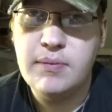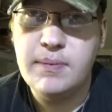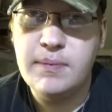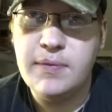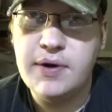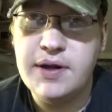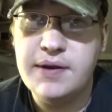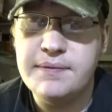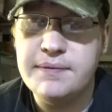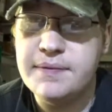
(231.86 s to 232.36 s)

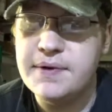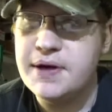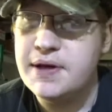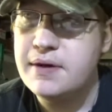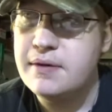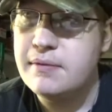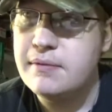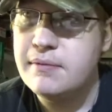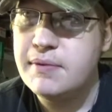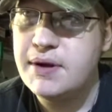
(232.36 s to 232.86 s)
we
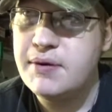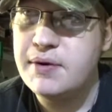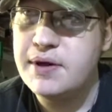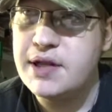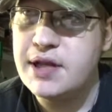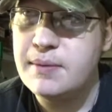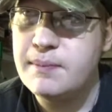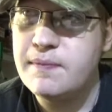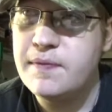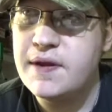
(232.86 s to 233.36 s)

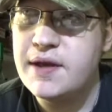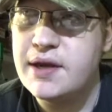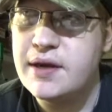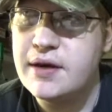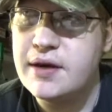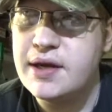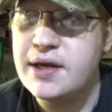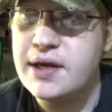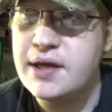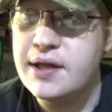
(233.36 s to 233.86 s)
went up
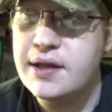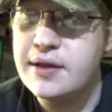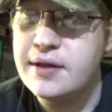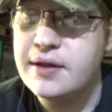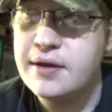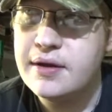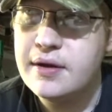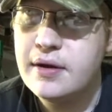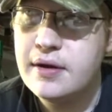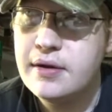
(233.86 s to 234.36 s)
there
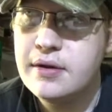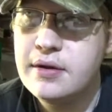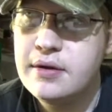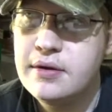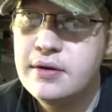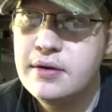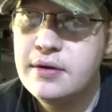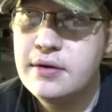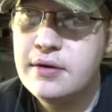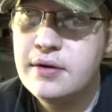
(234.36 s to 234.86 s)
and
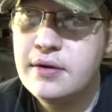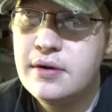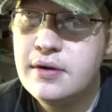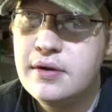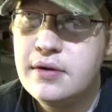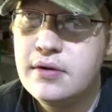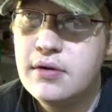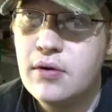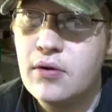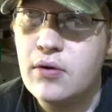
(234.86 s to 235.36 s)

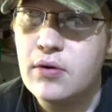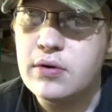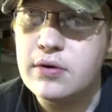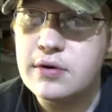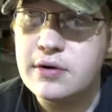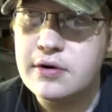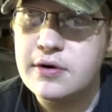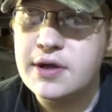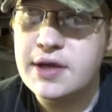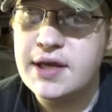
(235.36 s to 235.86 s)

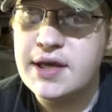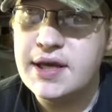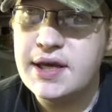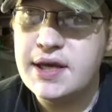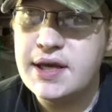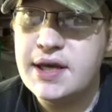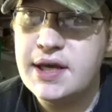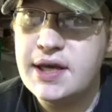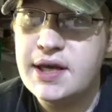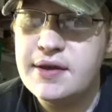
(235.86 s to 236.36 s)
ordered
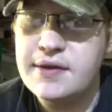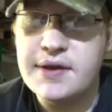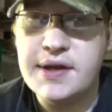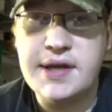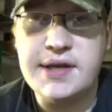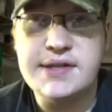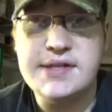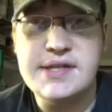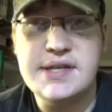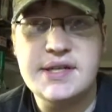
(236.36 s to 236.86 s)
a
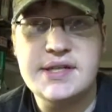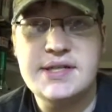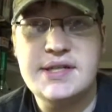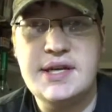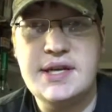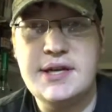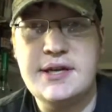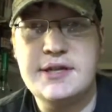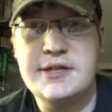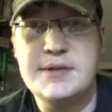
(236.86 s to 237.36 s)

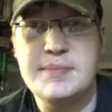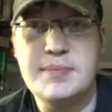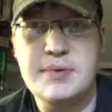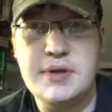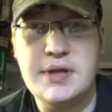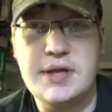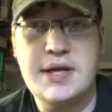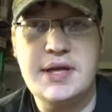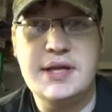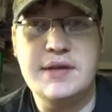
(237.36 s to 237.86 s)
16-inch
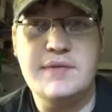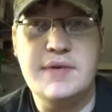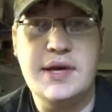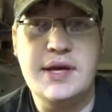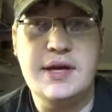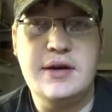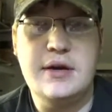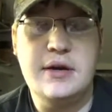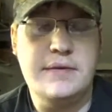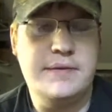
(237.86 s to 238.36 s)
plate of
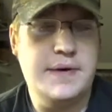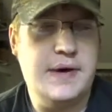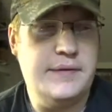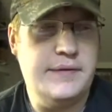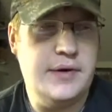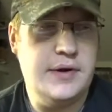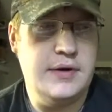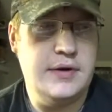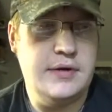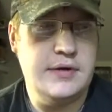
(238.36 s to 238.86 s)

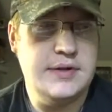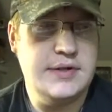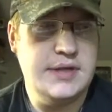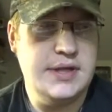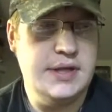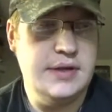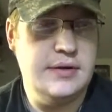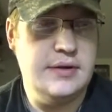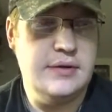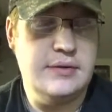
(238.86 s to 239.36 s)
AR-500
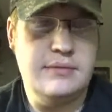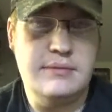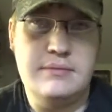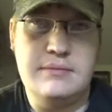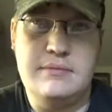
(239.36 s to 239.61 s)
steel,